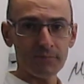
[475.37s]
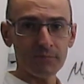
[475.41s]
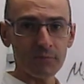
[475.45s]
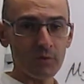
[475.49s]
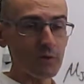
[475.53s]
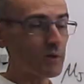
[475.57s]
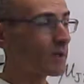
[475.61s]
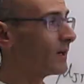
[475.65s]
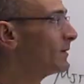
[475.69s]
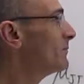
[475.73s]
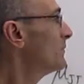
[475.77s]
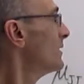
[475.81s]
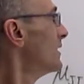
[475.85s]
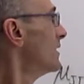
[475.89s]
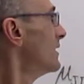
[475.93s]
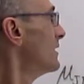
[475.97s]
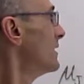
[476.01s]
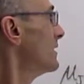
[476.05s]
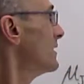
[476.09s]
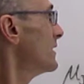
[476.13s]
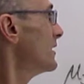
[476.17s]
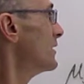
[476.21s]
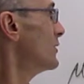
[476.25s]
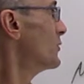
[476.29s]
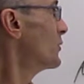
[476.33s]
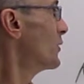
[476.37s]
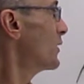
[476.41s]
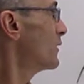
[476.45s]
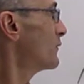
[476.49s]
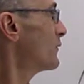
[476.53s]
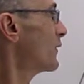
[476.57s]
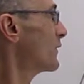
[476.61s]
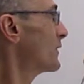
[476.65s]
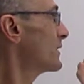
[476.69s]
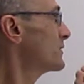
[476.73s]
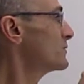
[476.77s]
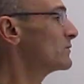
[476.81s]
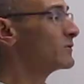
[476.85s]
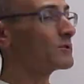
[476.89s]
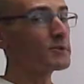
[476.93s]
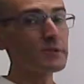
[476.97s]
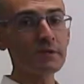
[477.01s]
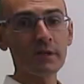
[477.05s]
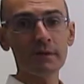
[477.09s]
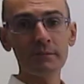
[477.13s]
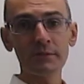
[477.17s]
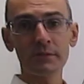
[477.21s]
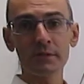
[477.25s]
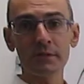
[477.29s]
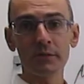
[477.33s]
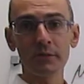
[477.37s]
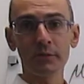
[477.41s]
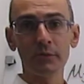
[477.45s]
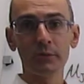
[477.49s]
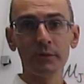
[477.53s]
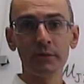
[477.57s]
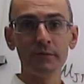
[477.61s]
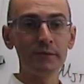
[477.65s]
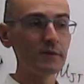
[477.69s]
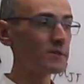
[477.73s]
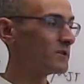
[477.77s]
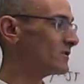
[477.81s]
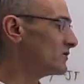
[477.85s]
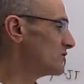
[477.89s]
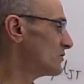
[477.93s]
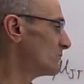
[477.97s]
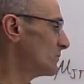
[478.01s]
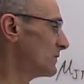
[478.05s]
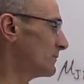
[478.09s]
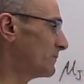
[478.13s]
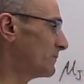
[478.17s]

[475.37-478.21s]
Okay, in order for the joule thomson coefficient to be